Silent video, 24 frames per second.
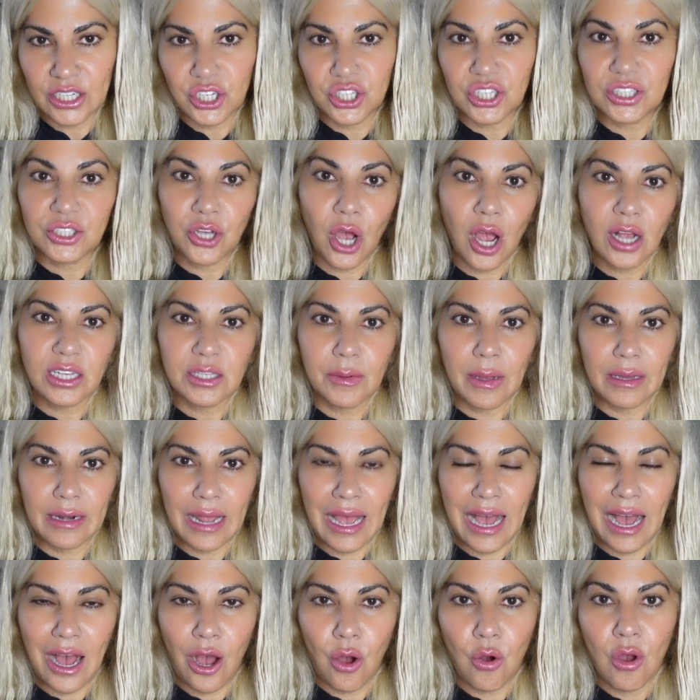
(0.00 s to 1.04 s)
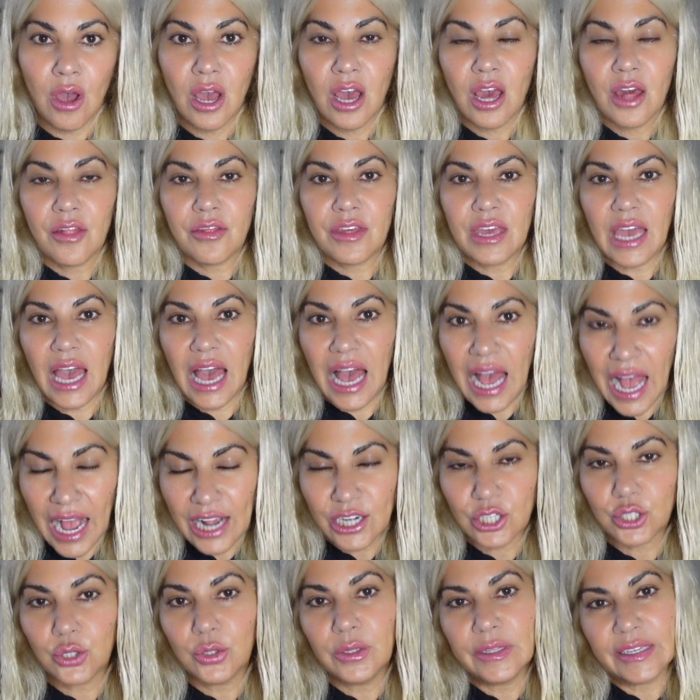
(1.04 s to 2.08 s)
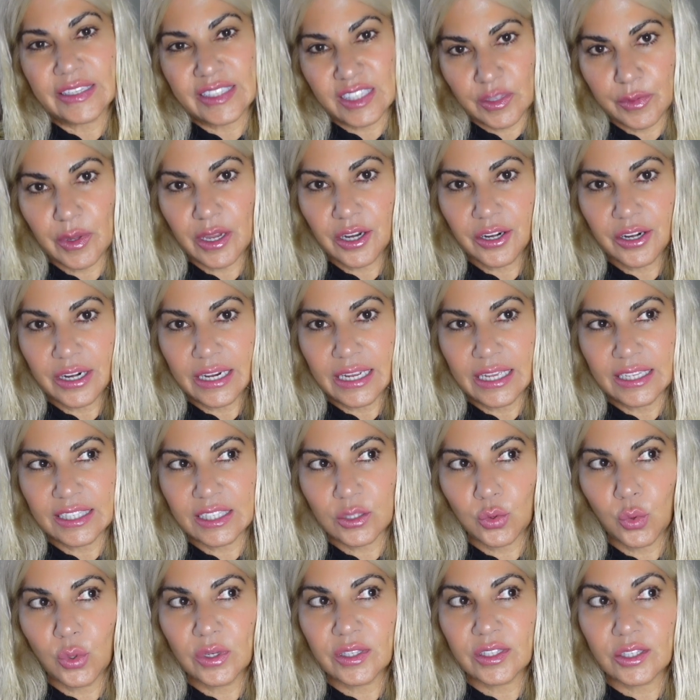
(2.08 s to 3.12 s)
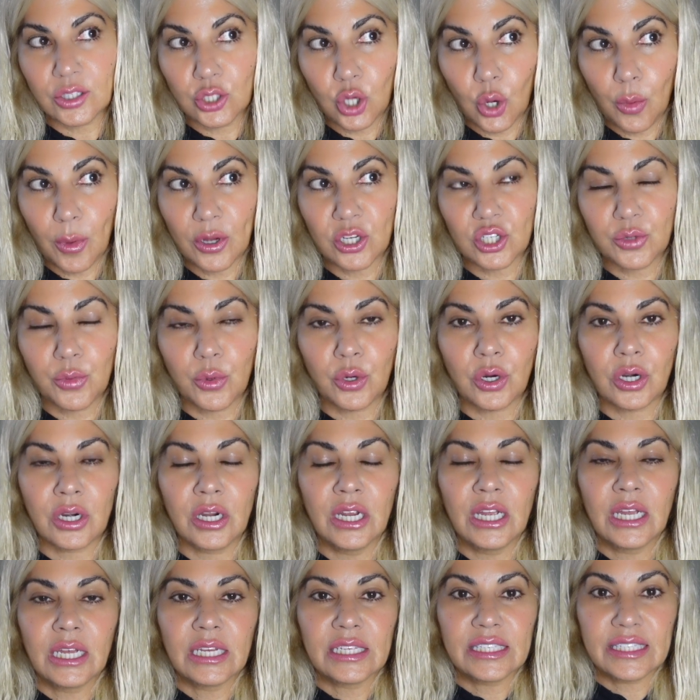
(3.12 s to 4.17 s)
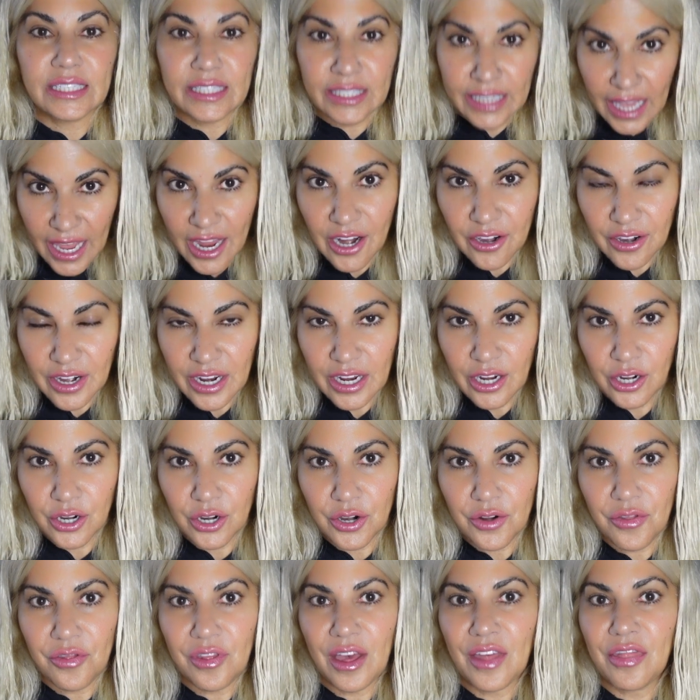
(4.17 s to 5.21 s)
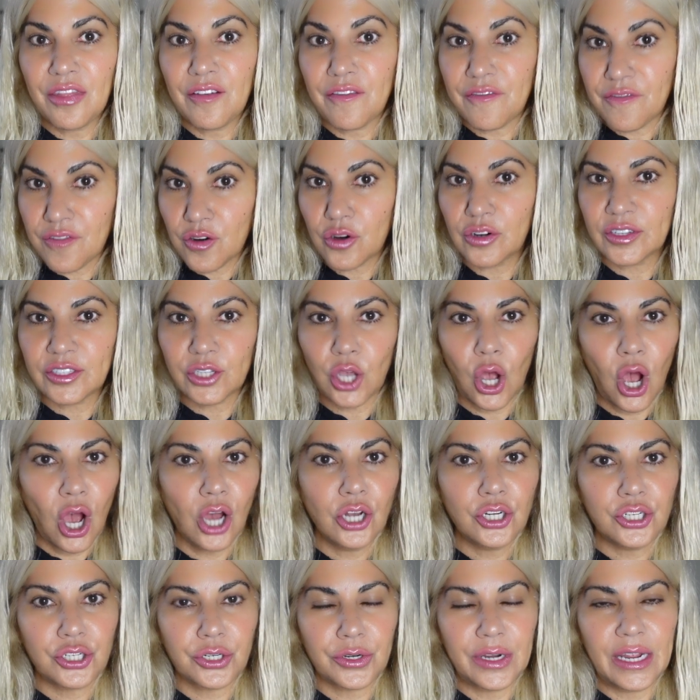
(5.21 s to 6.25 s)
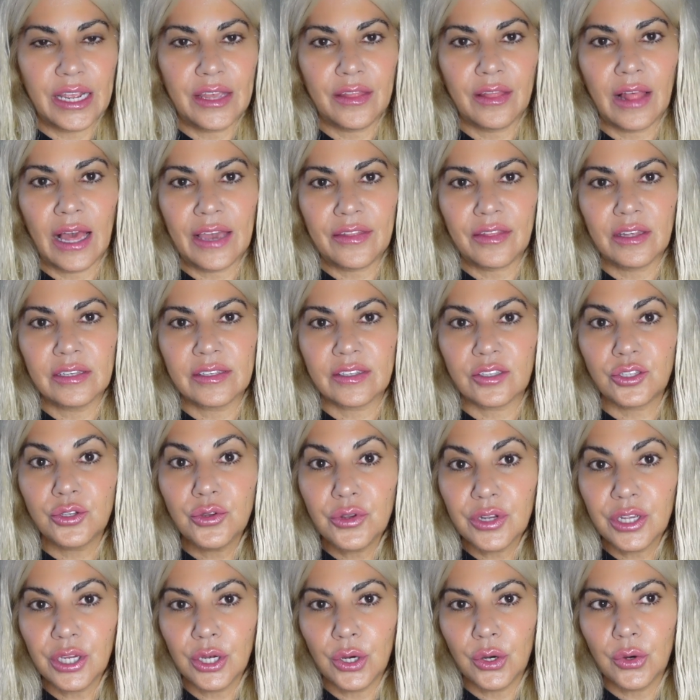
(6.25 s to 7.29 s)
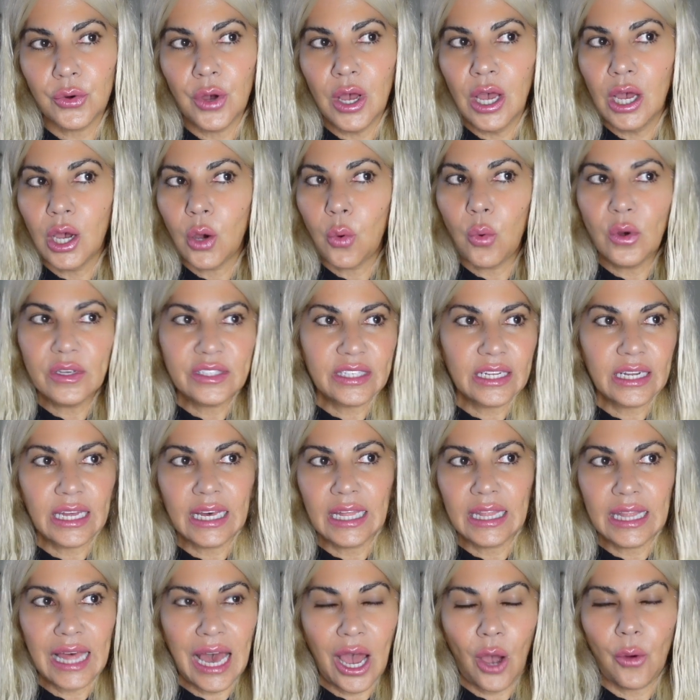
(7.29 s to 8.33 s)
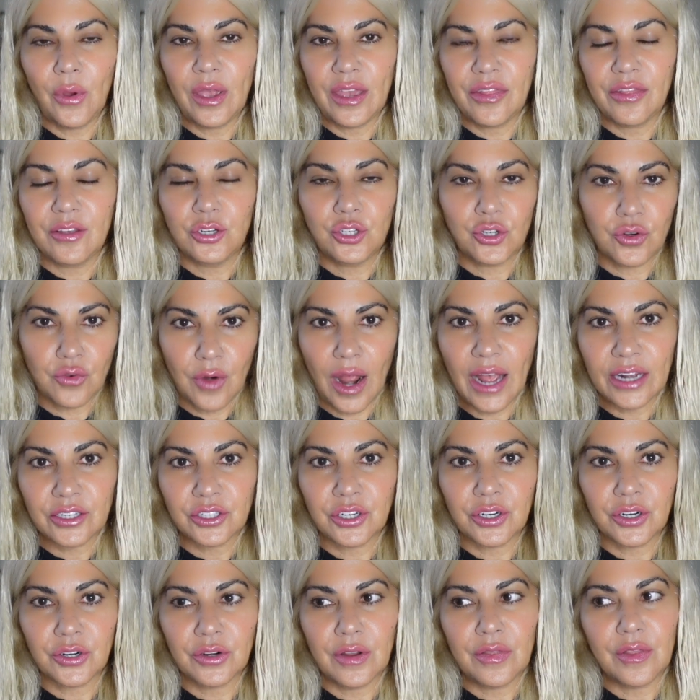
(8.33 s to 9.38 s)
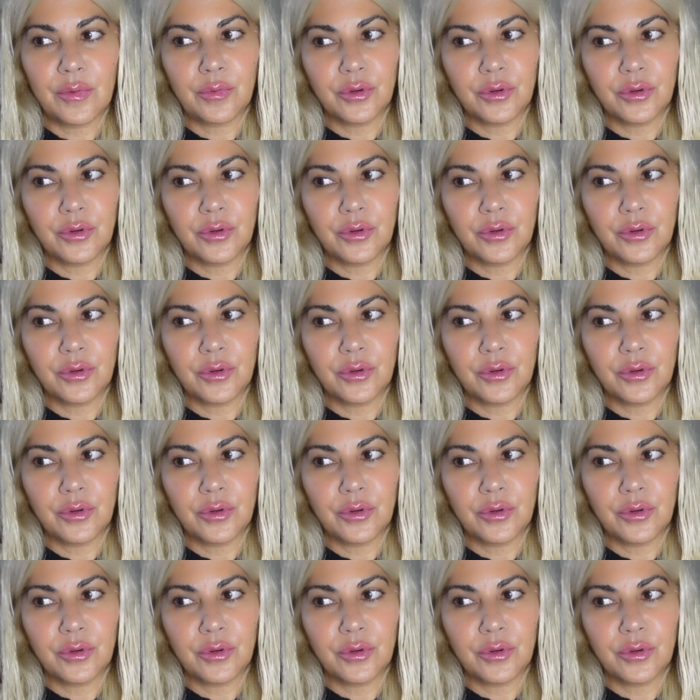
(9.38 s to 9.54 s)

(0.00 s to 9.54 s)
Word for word: she talked about how the actual experience was so much more scarier than the first Conjuring, like the studio wasn't allowing the director and the